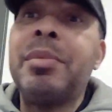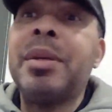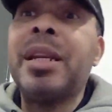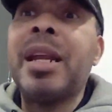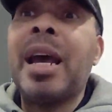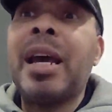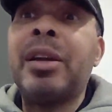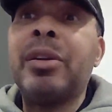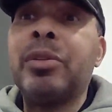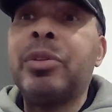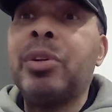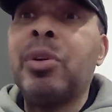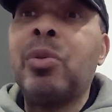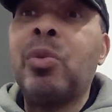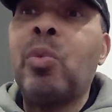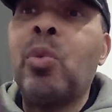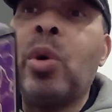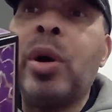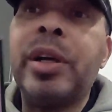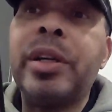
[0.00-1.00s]
and I don't know
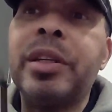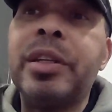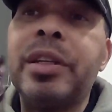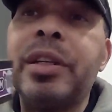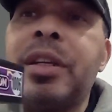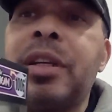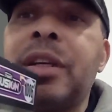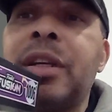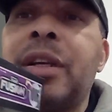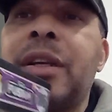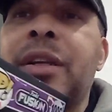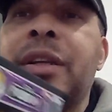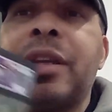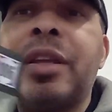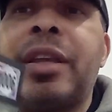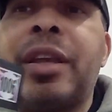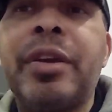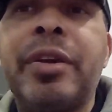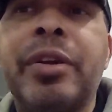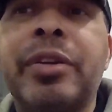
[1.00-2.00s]
what
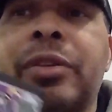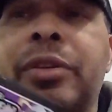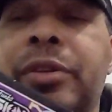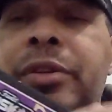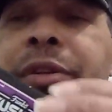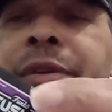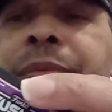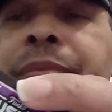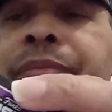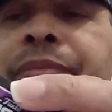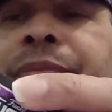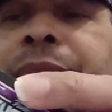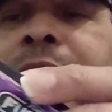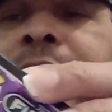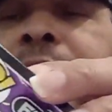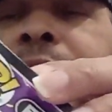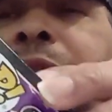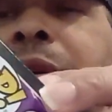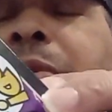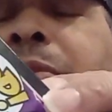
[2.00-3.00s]
character.
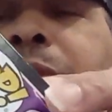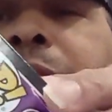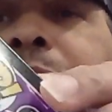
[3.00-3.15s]
So I want to